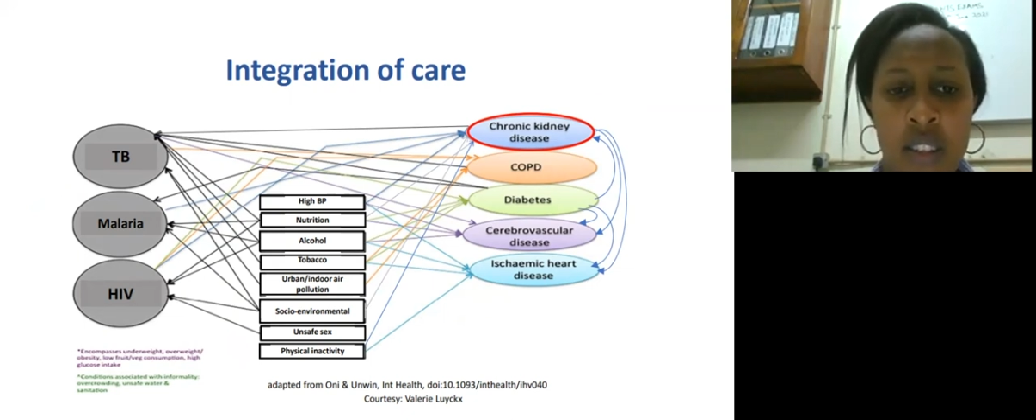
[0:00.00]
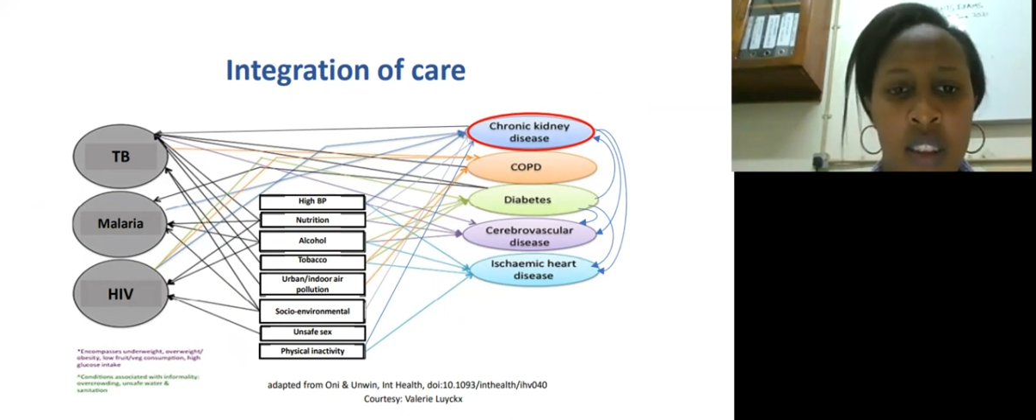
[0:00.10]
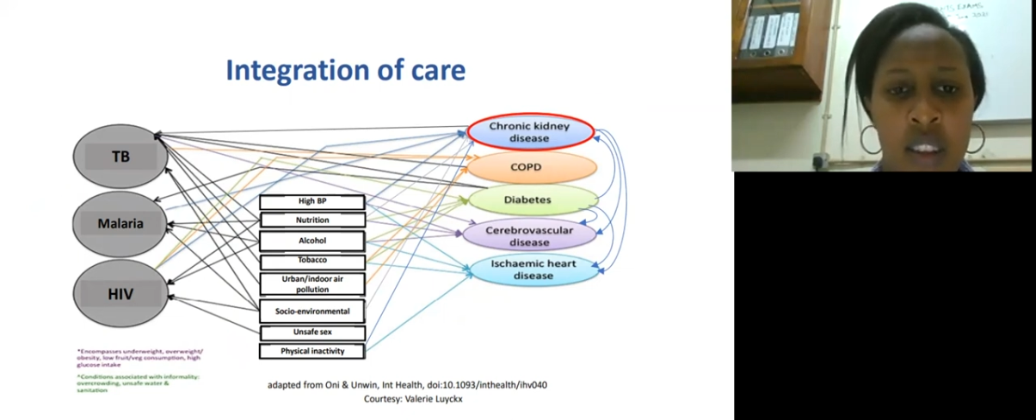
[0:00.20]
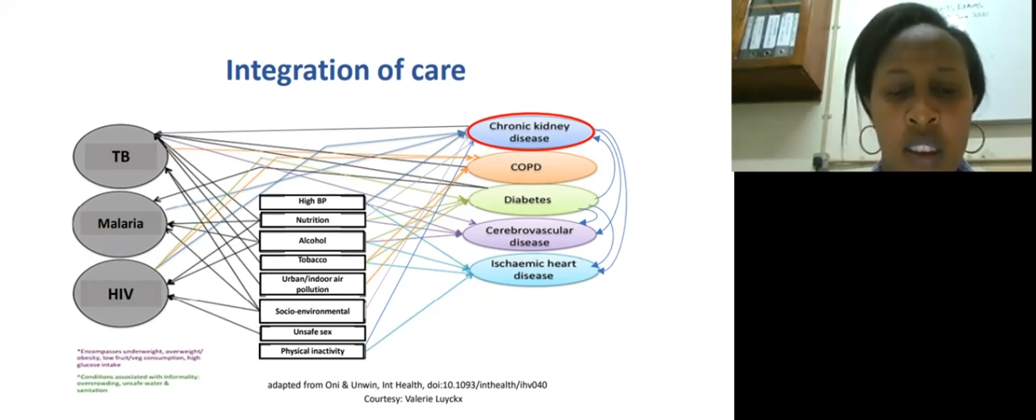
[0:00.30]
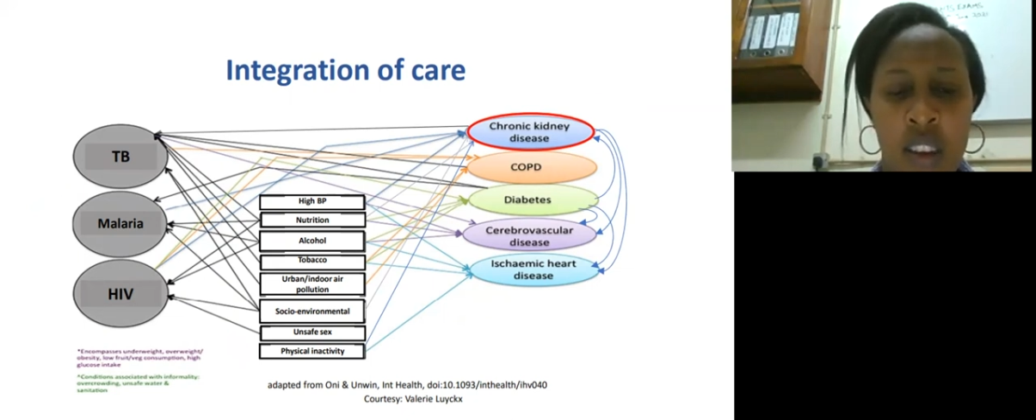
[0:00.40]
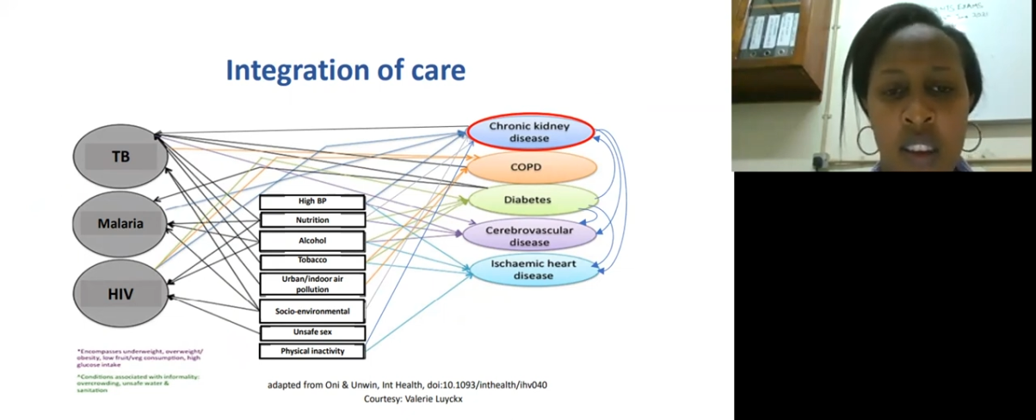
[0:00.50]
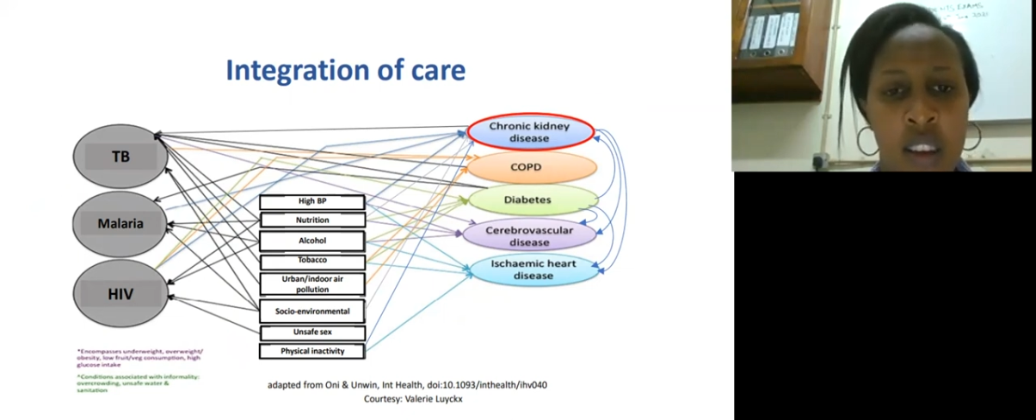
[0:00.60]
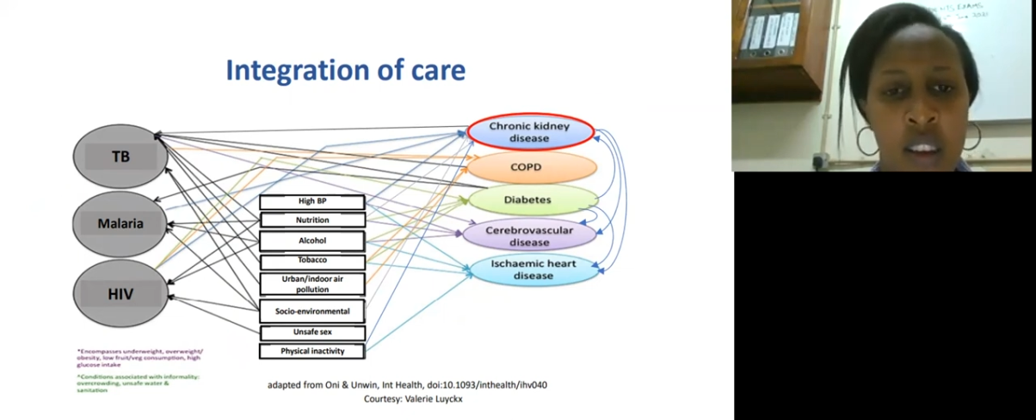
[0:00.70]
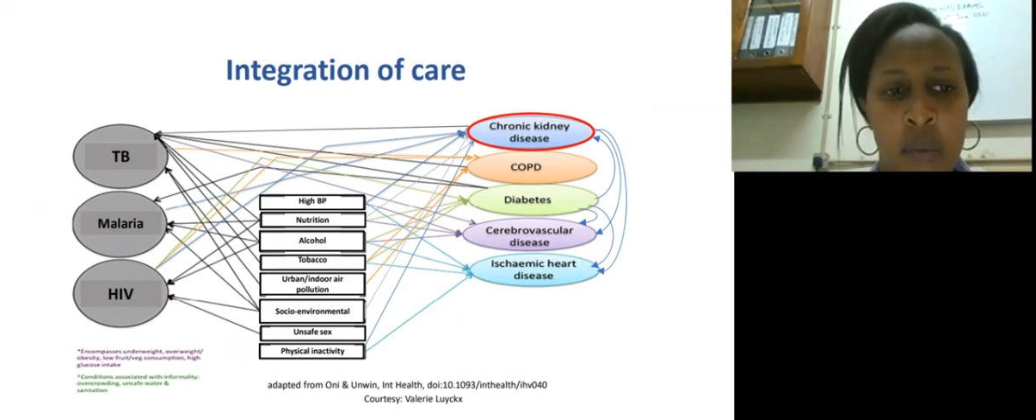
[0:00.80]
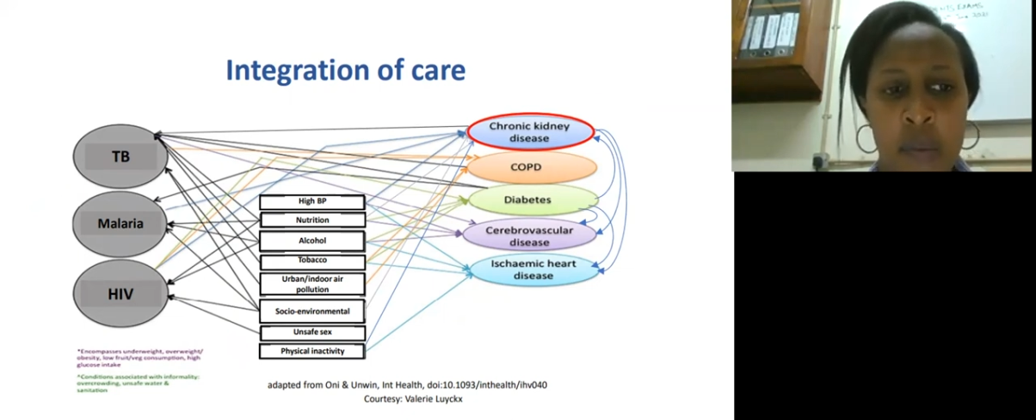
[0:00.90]
they're
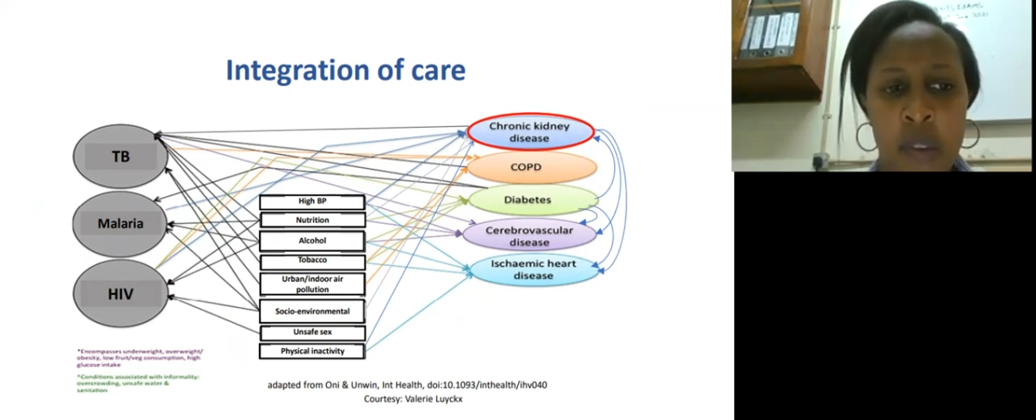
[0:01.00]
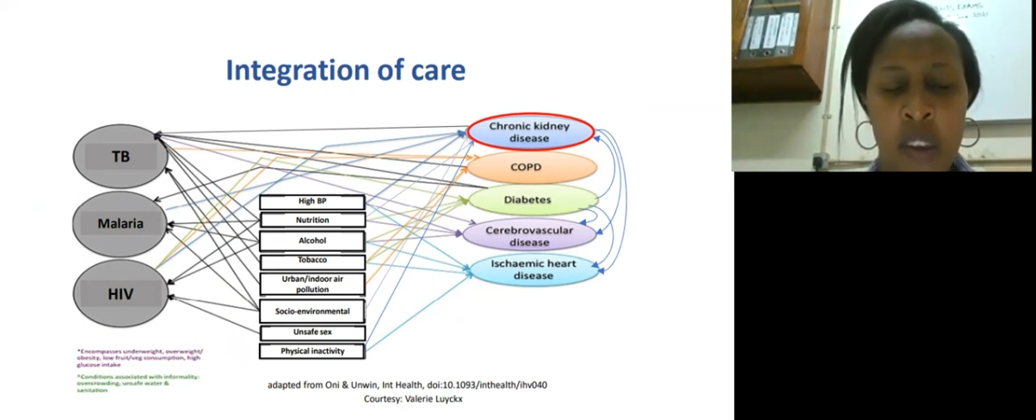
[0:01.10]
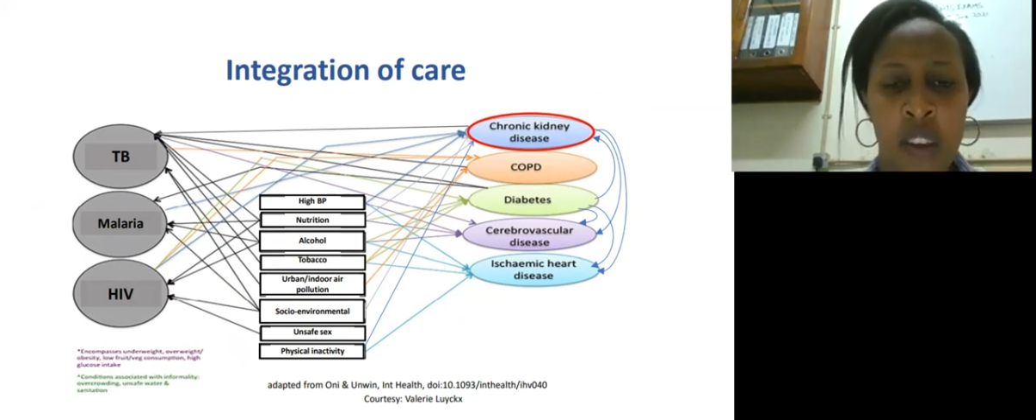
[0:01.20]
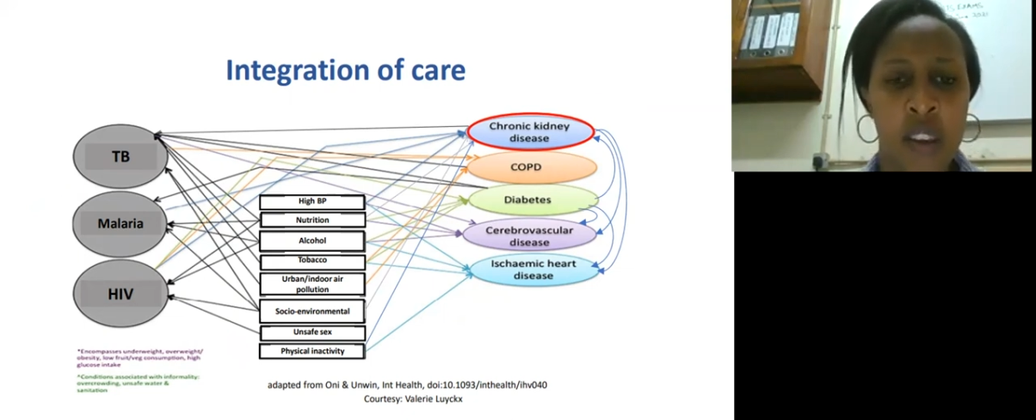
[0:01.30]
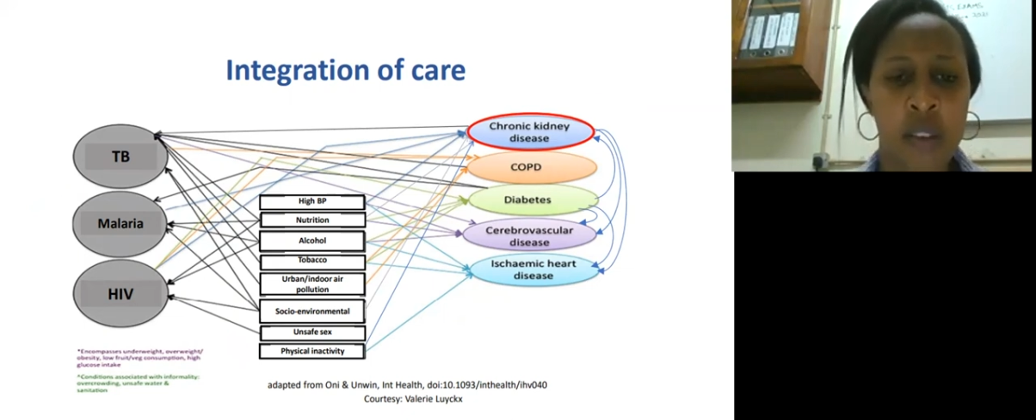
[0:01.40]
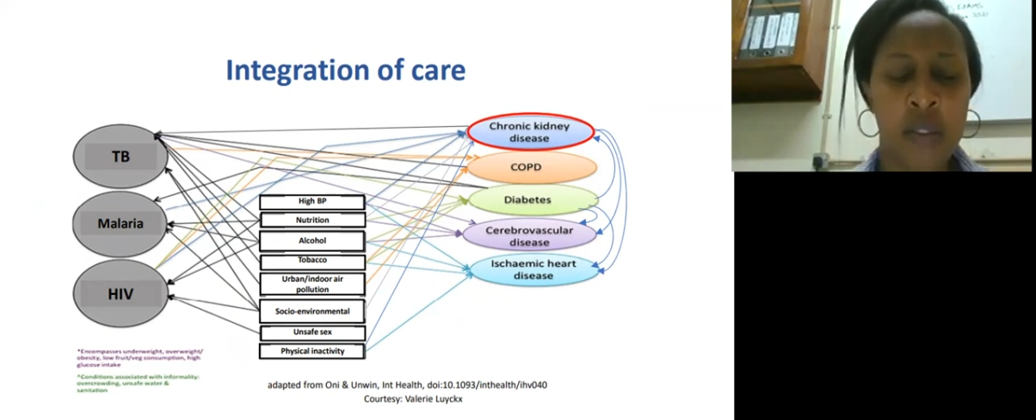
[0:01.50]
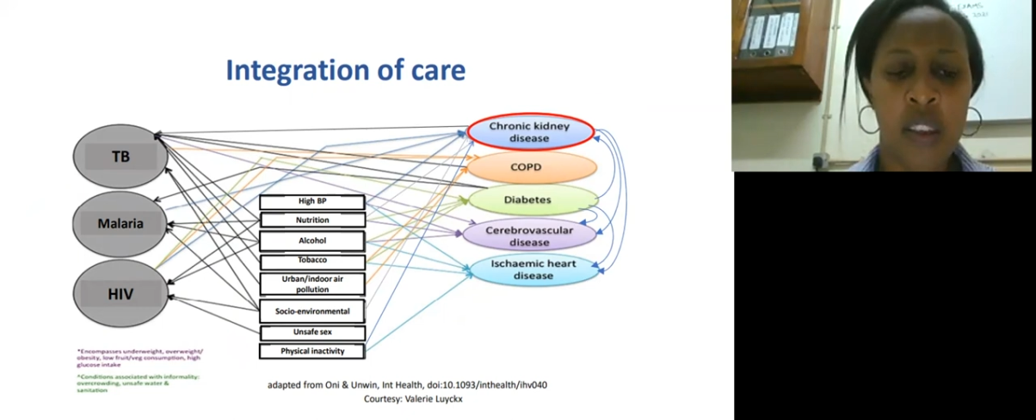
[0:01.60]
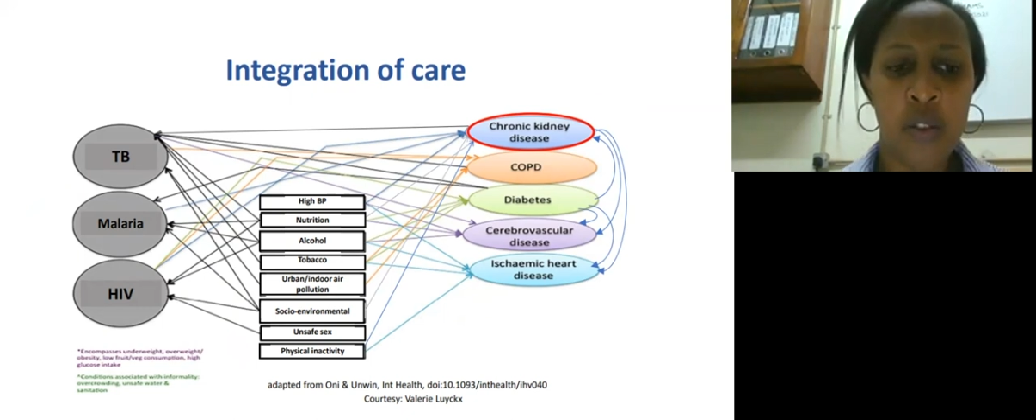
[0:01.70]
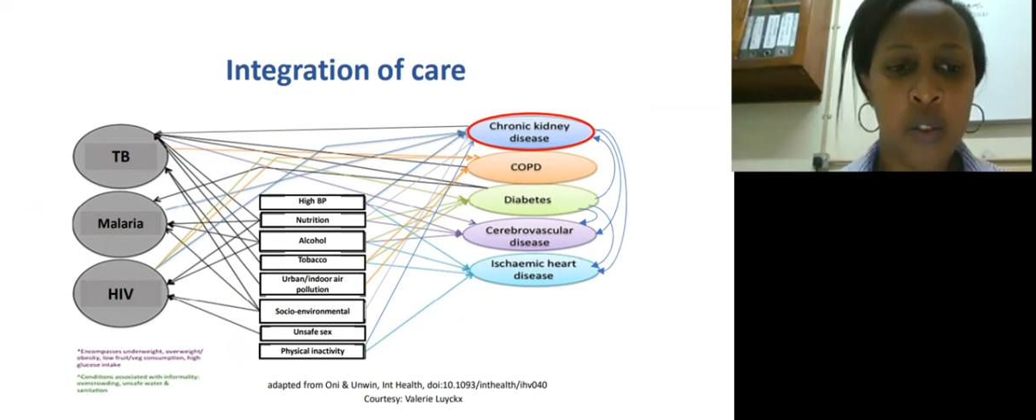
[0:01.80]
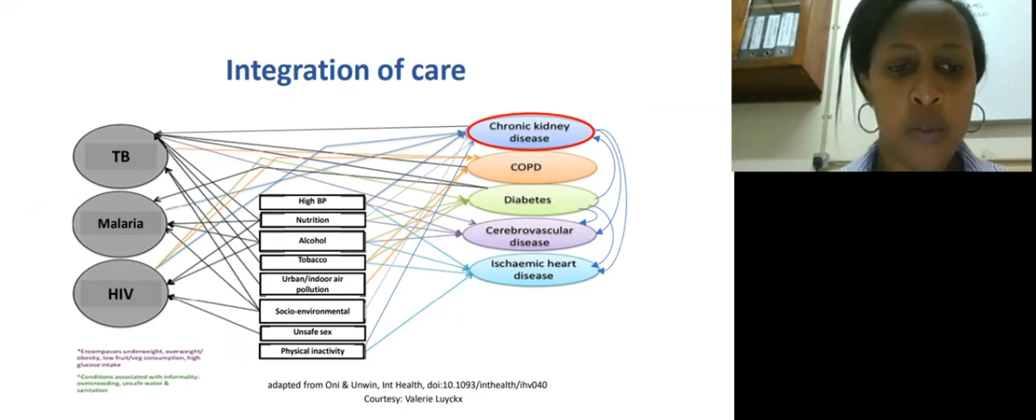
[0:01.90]
not